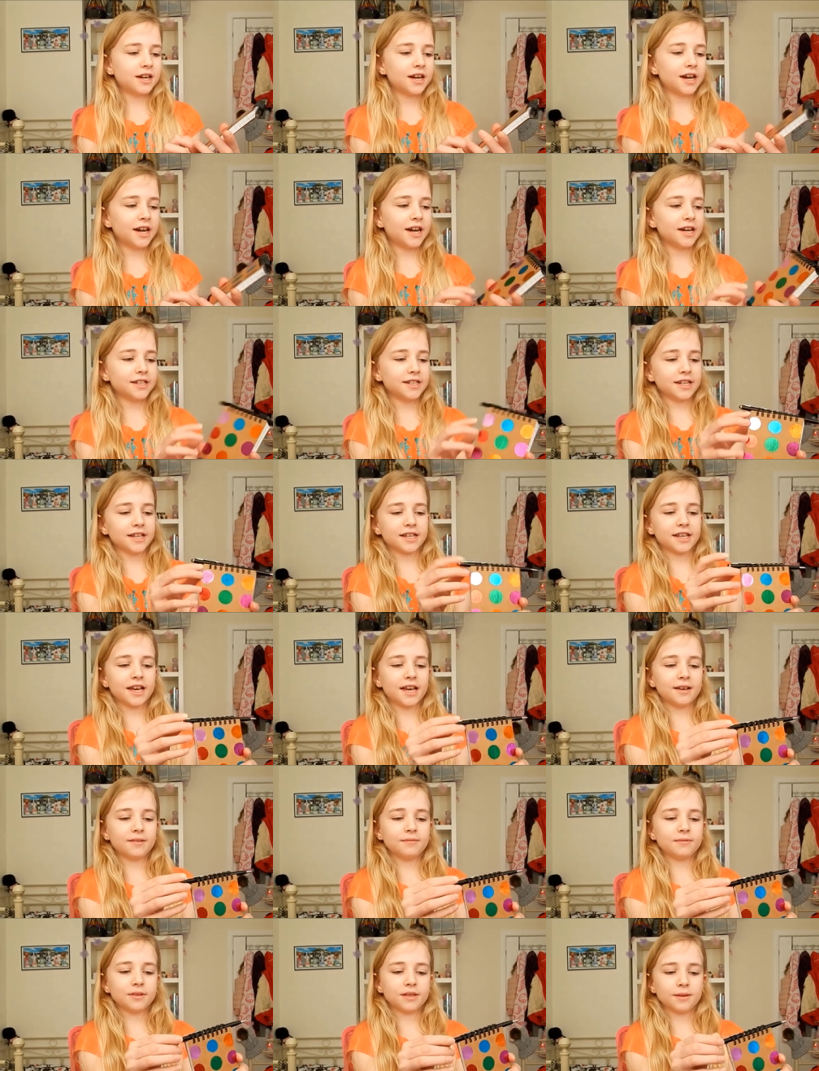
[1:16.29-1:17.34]
and it
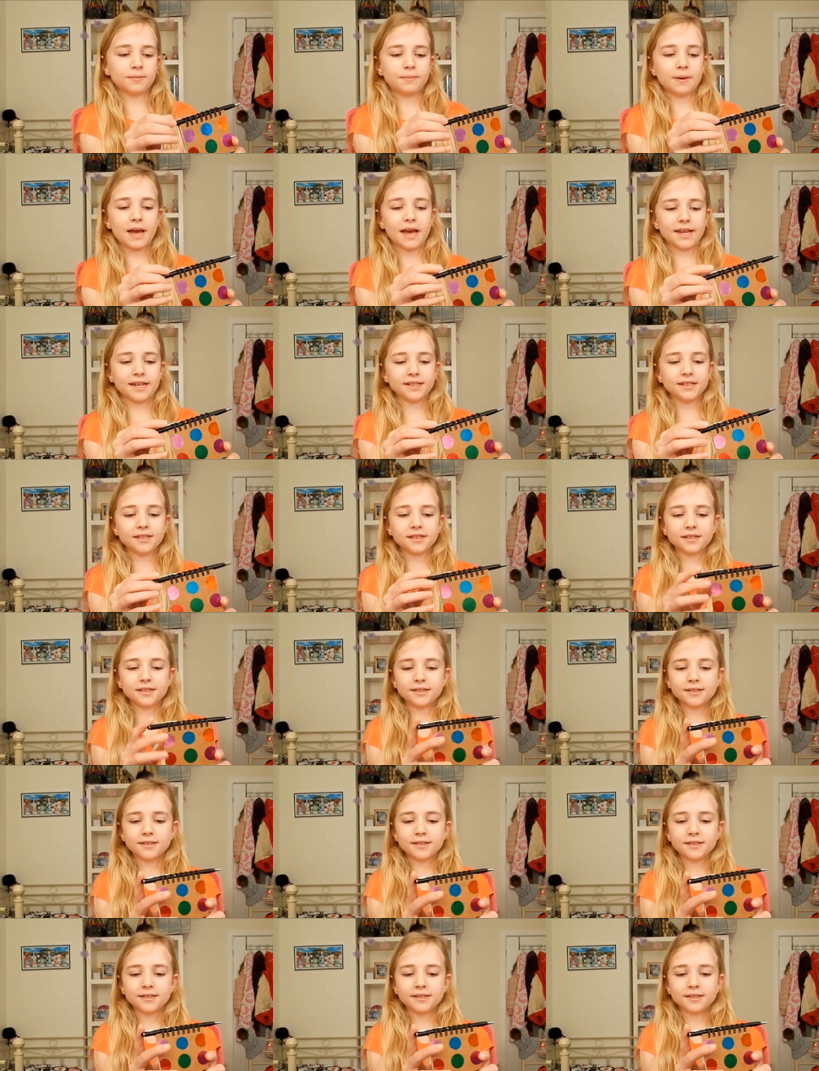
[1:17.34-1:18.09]
came with a pen